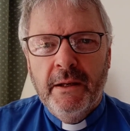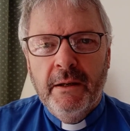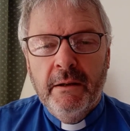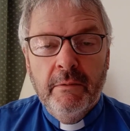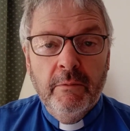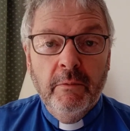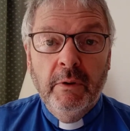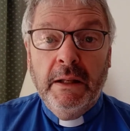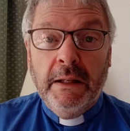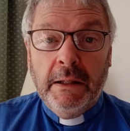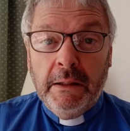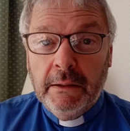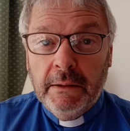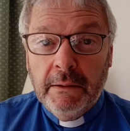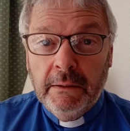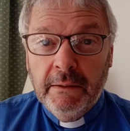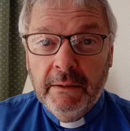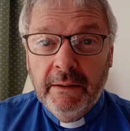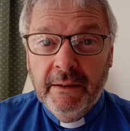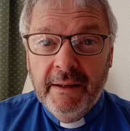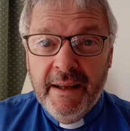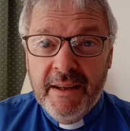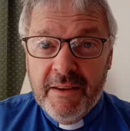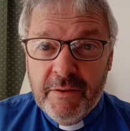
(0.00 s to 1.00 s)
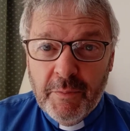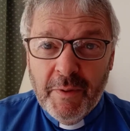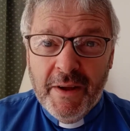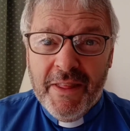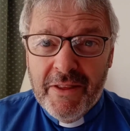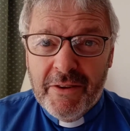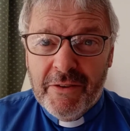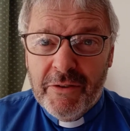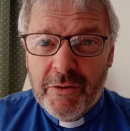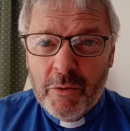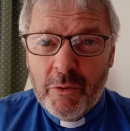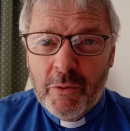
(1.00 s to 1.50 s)
Well, he's with
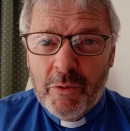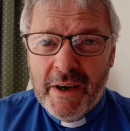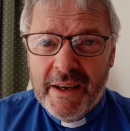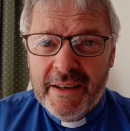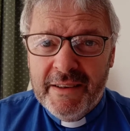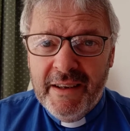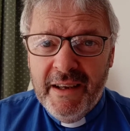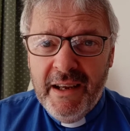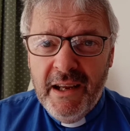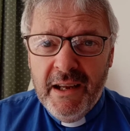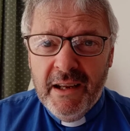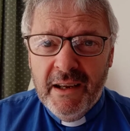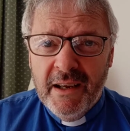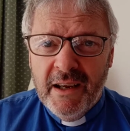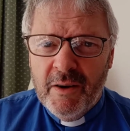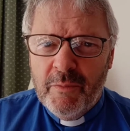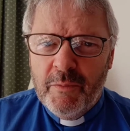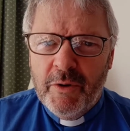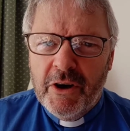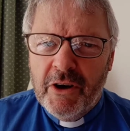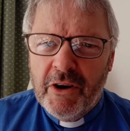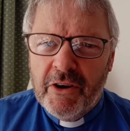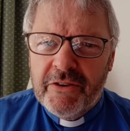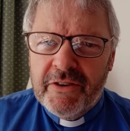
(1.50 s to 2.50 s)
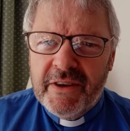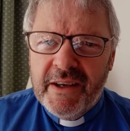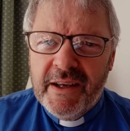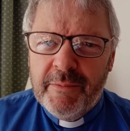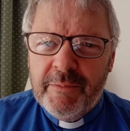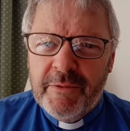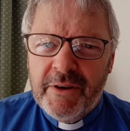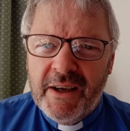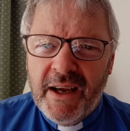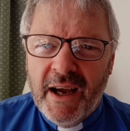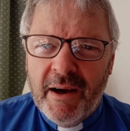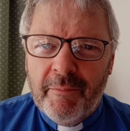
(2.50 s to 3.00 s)
us already, and we're asking him
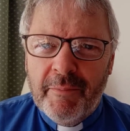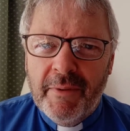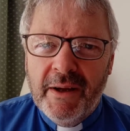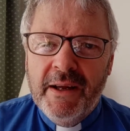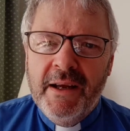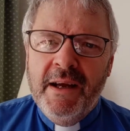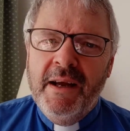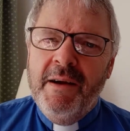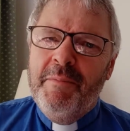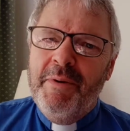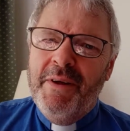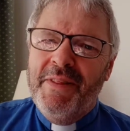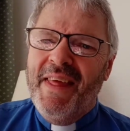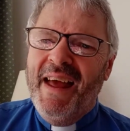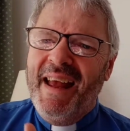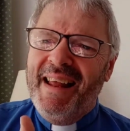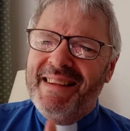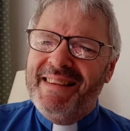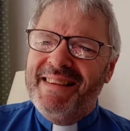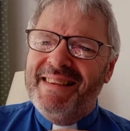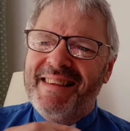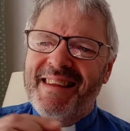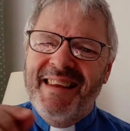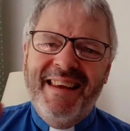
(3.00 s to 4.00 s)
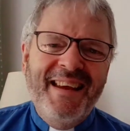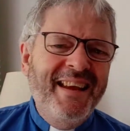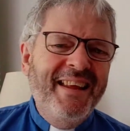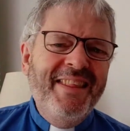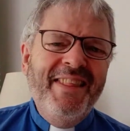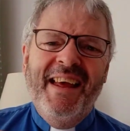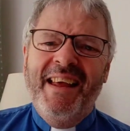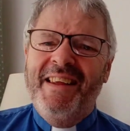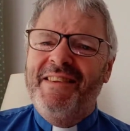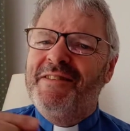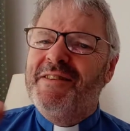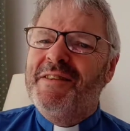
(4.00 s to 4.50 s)
to come. But that's
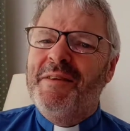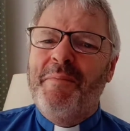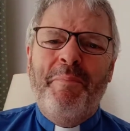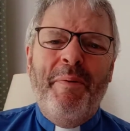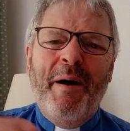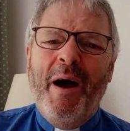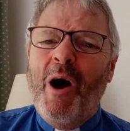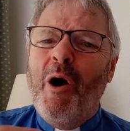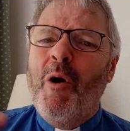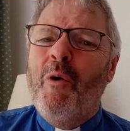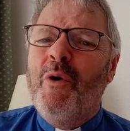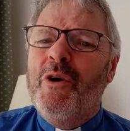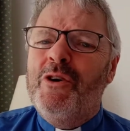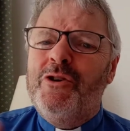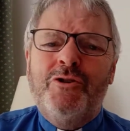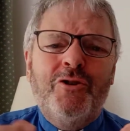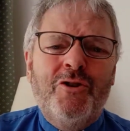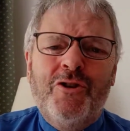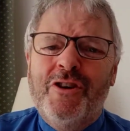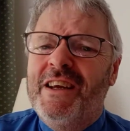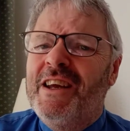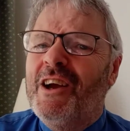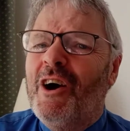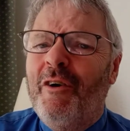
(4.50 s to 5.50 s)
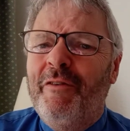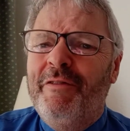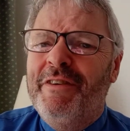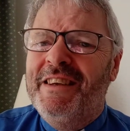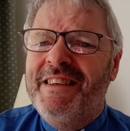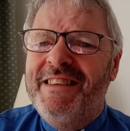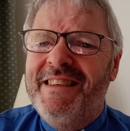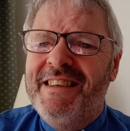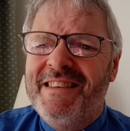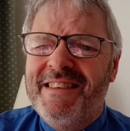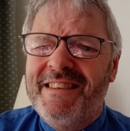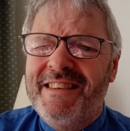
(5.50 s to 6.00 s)
the poetry of
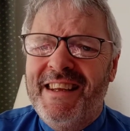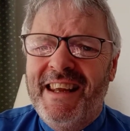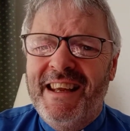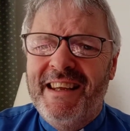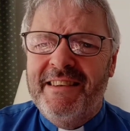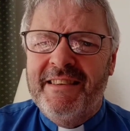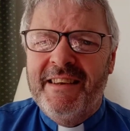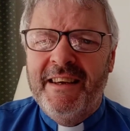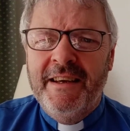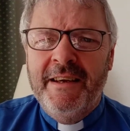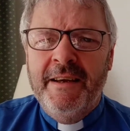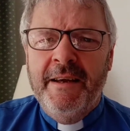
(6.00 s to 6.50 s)
it, isn't it?